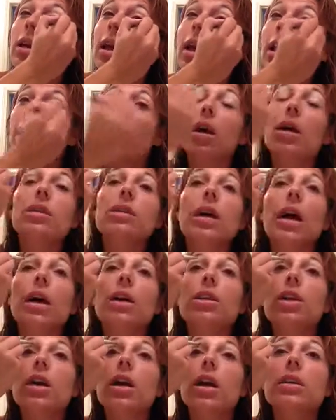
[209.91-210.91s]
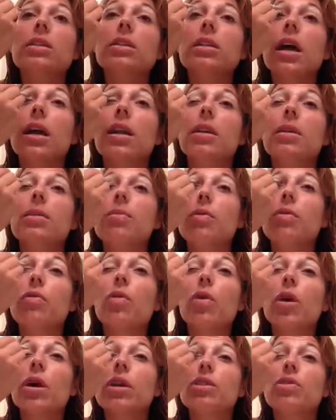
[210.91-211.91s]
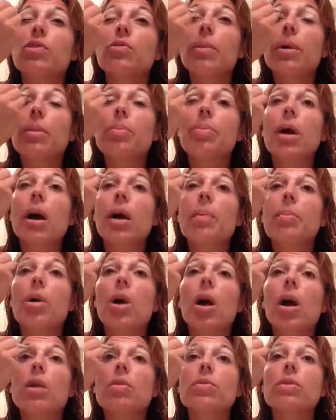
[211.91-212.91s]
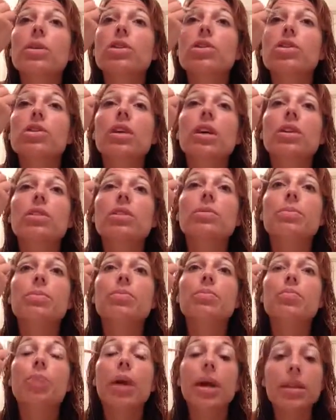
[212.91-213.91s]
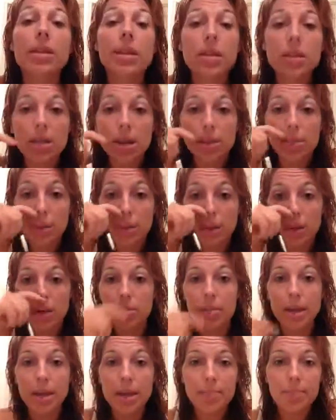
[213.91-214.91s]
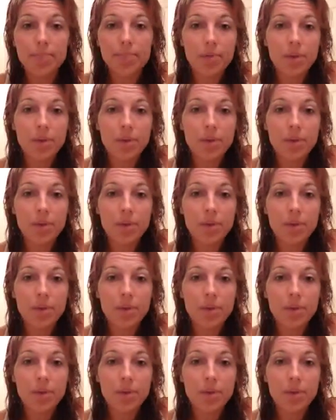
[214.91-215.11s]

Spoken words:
And I said before, I do my primer on, which does brighten these up a little bit.